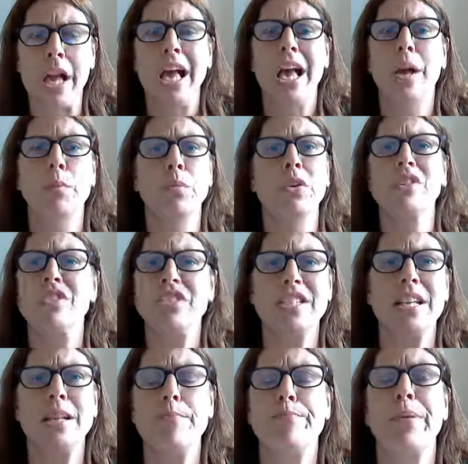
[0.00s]
And we're
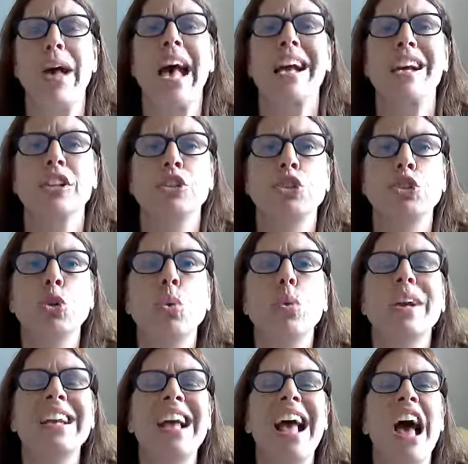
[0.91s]
sitting back
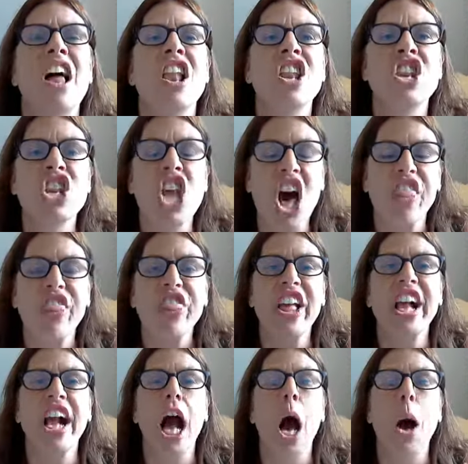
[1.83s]
doing
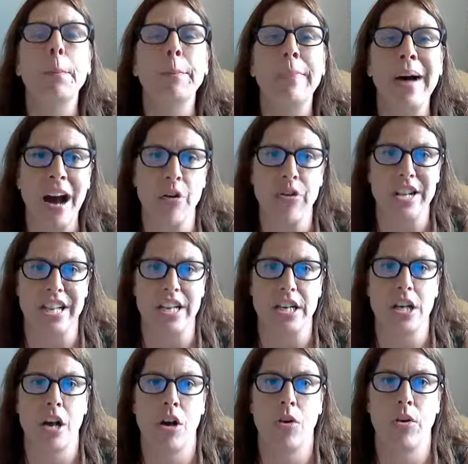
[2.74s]
nothing about it,
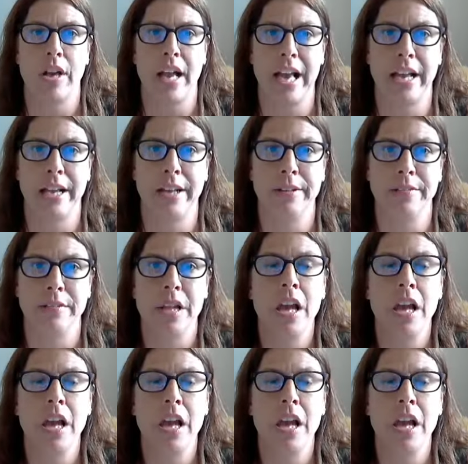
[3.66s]
okay?